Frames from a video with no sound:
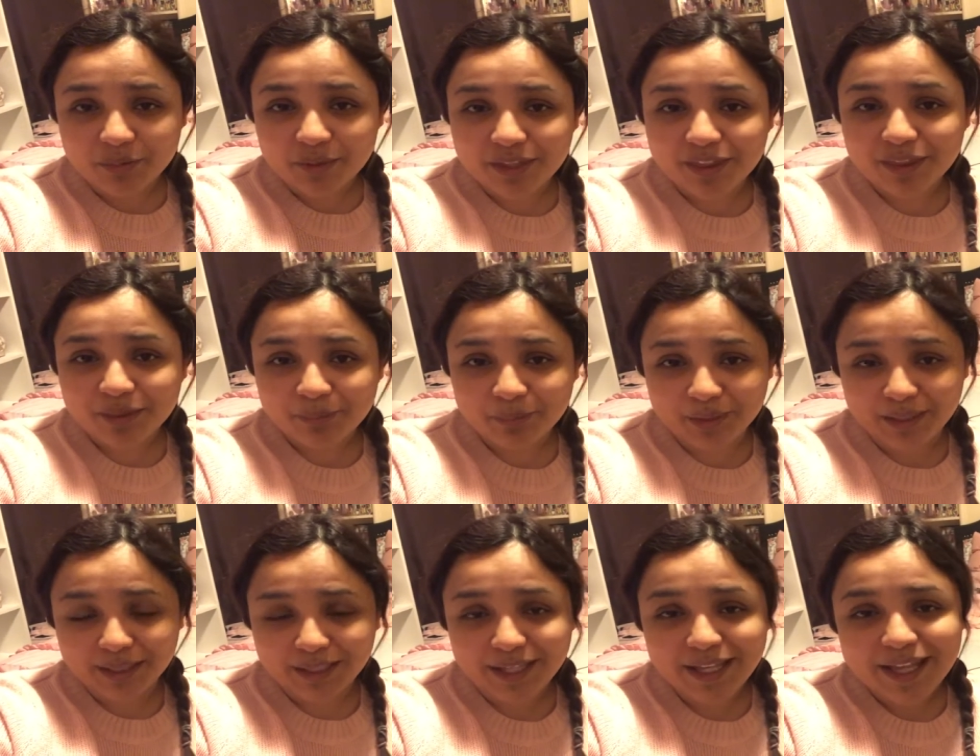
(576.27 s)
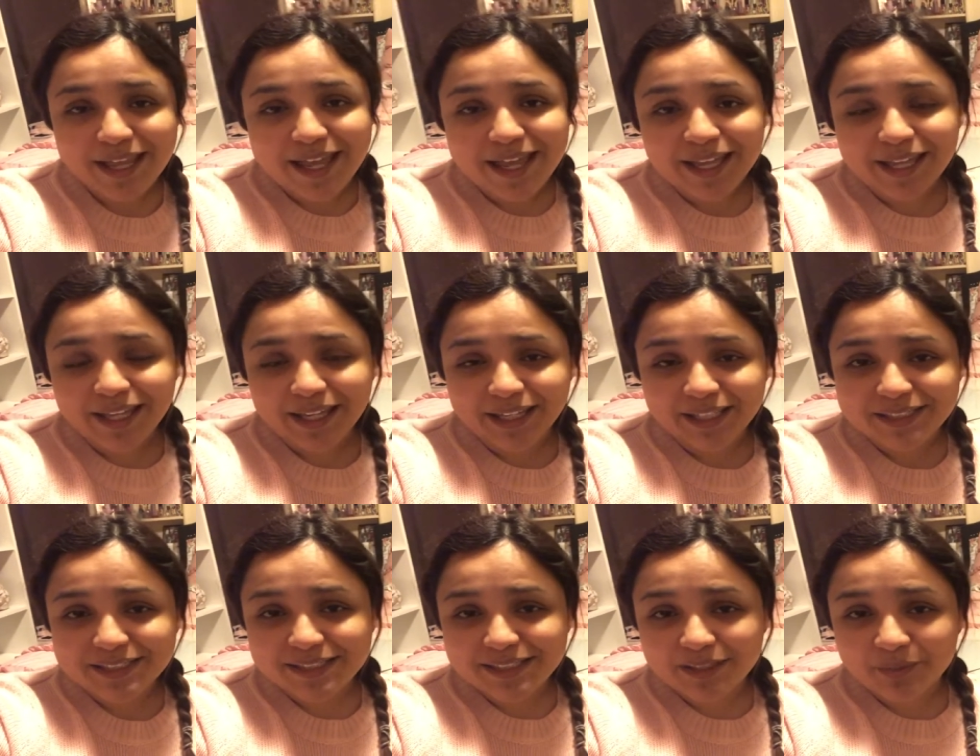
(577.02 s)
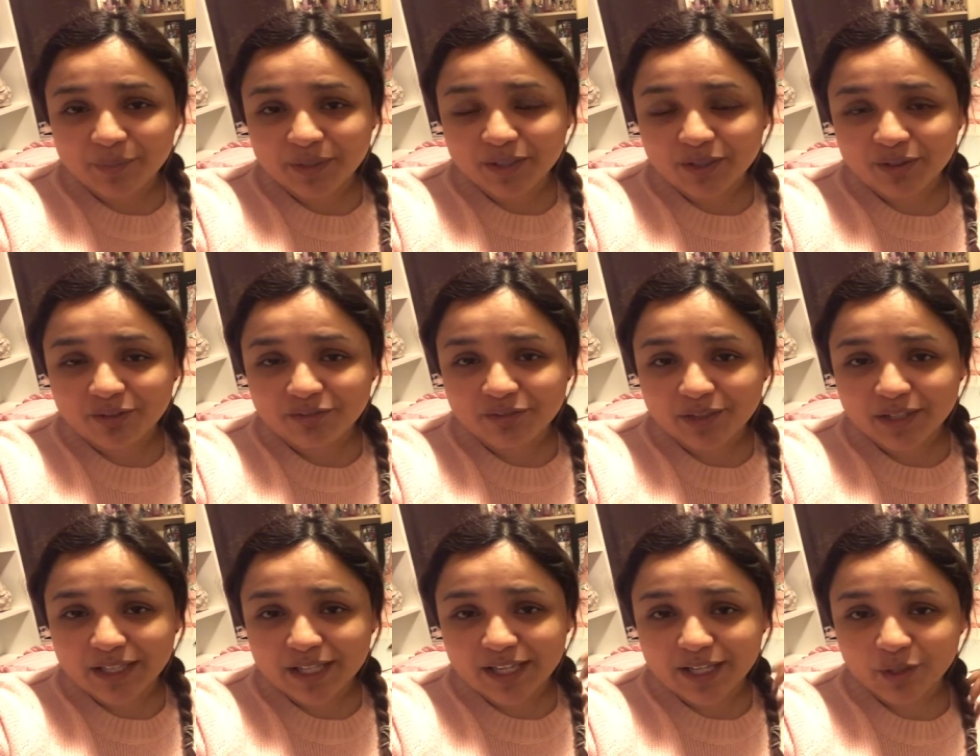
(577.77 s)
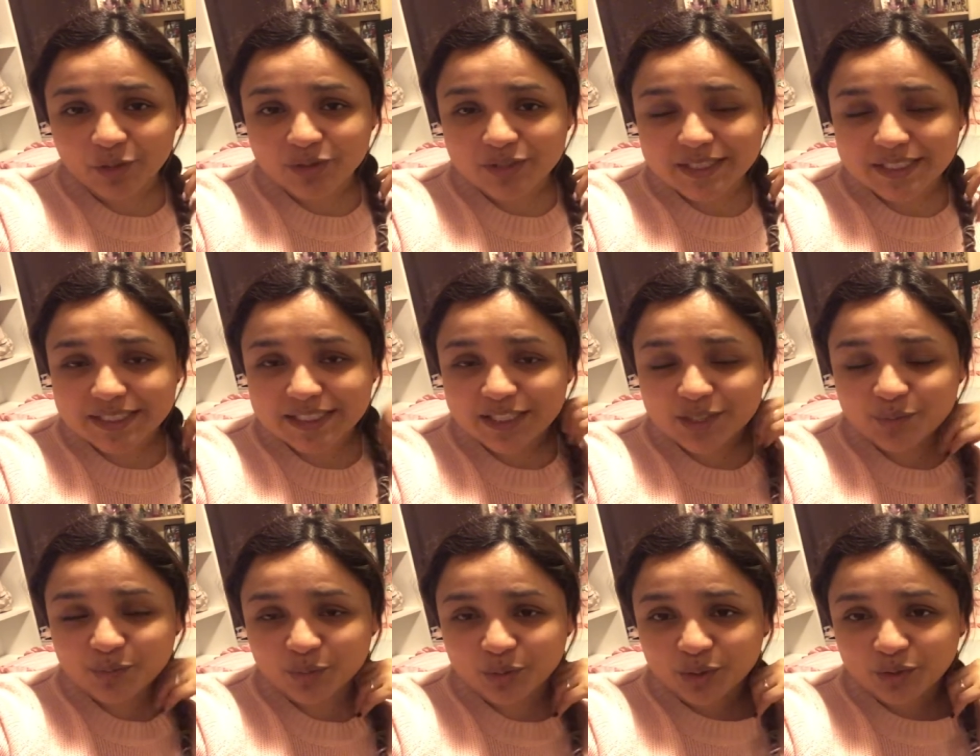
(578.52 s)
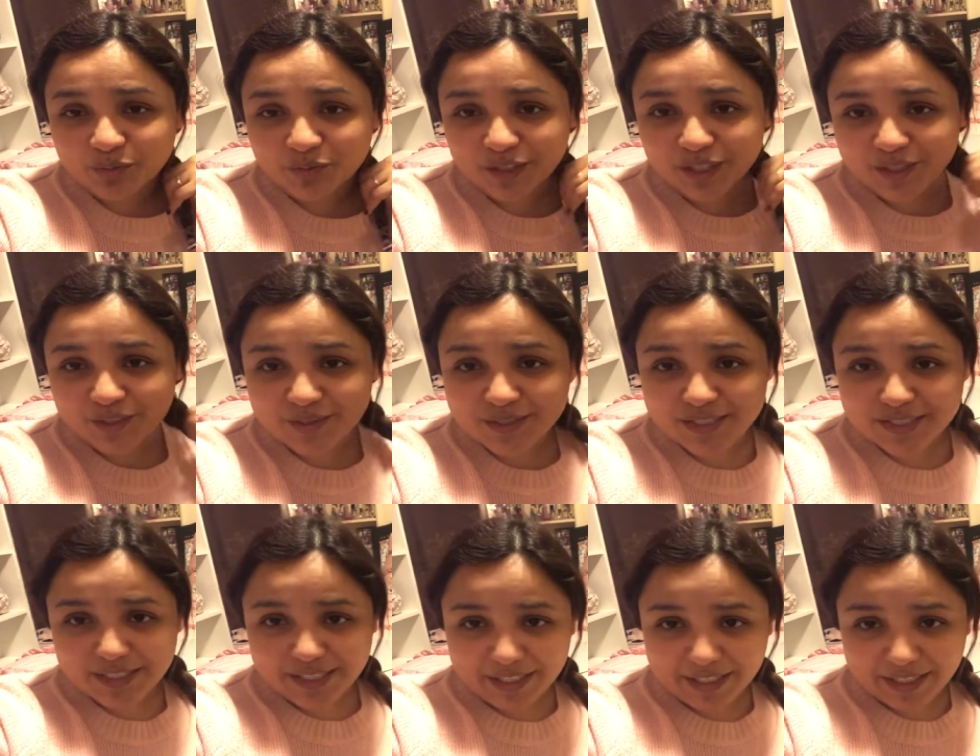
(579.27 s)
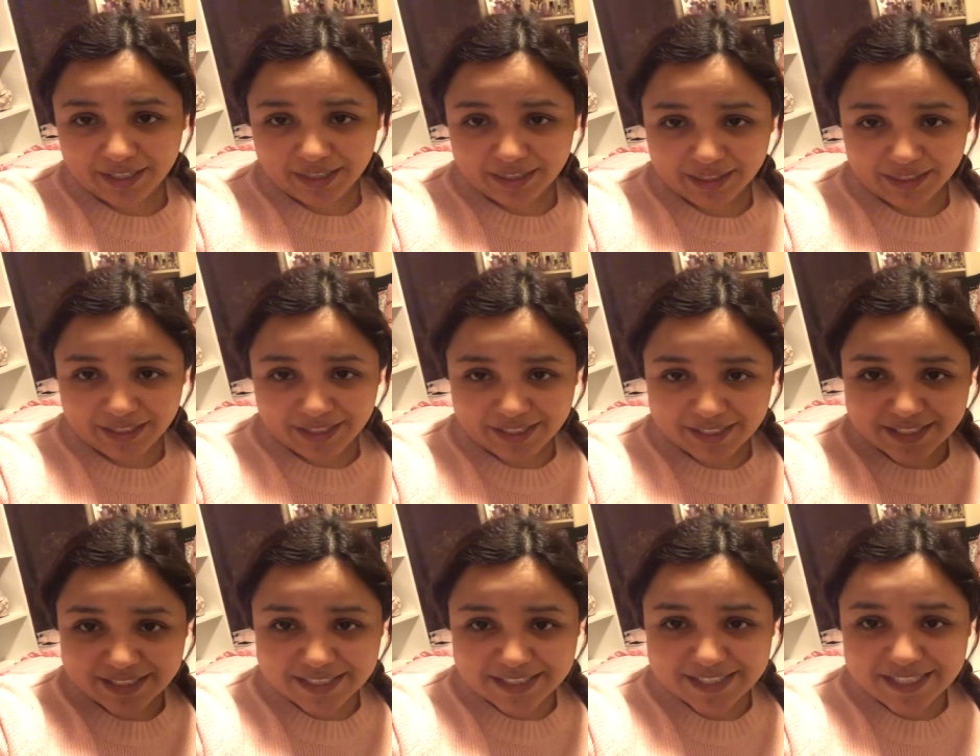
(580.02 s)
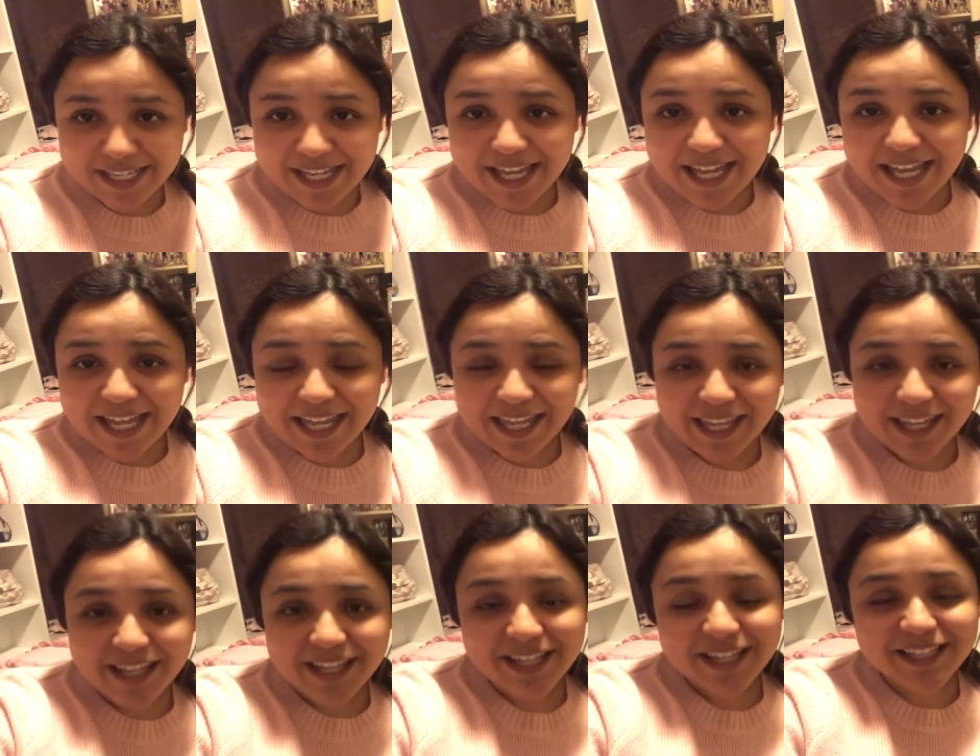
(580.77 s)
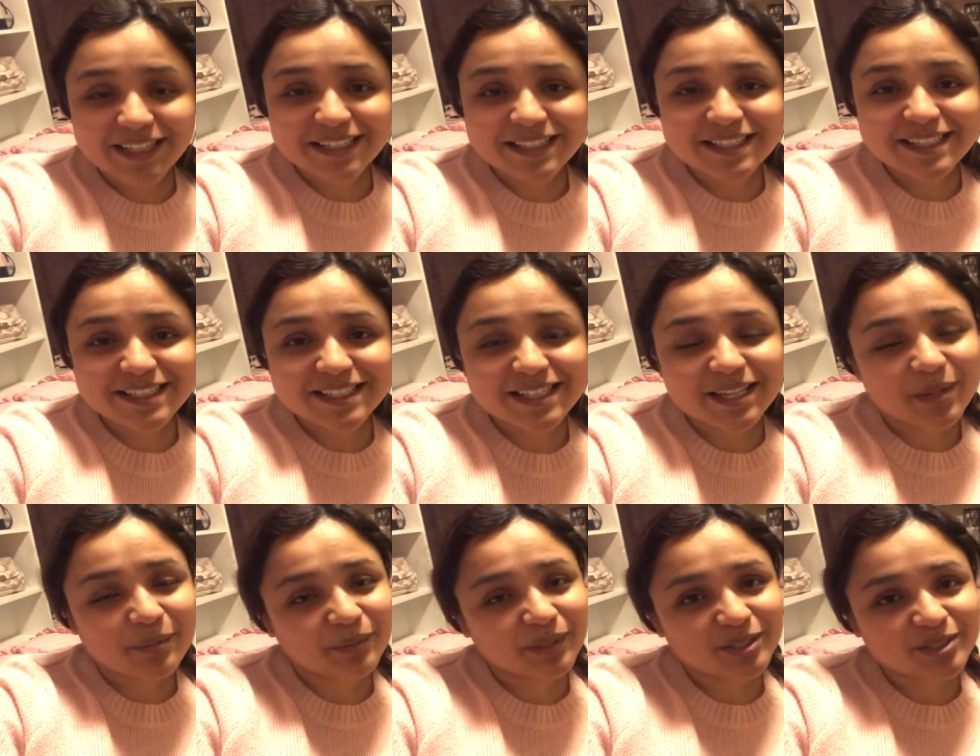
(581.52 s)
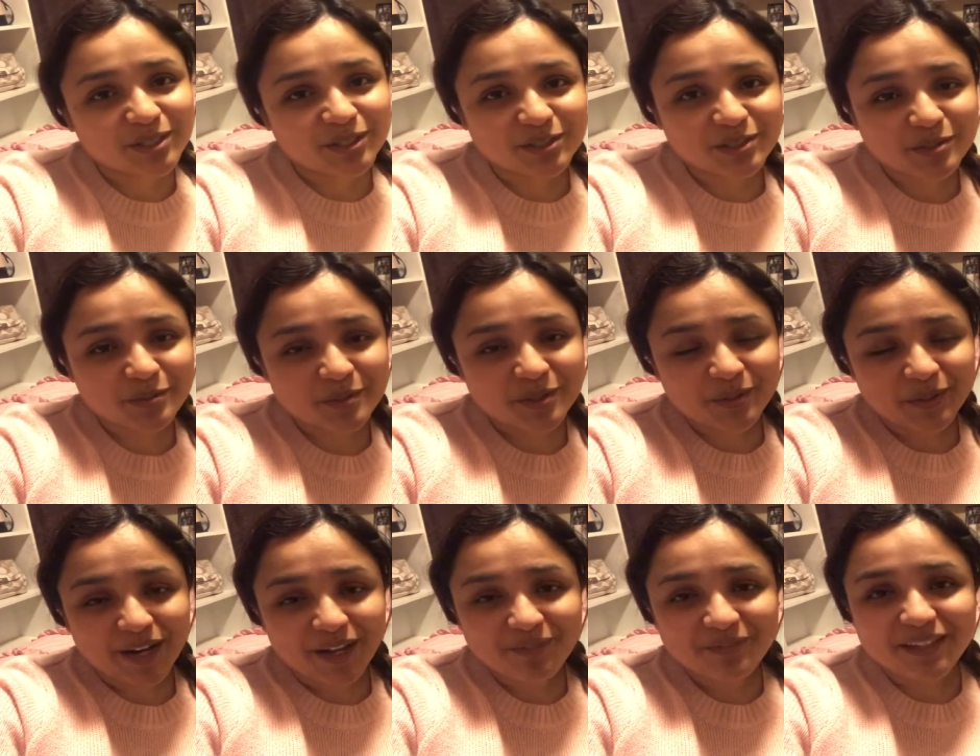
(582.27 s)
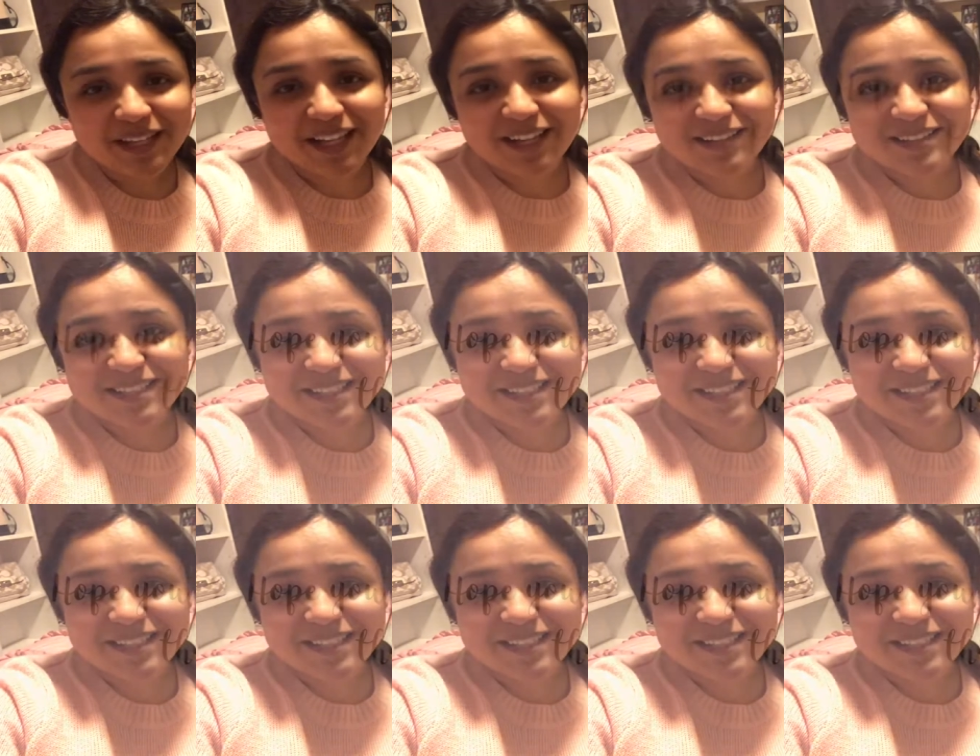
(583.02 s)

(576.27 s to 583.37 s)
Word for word: with me and let me know if you like to see more videos like and make sure to subscribe. I'll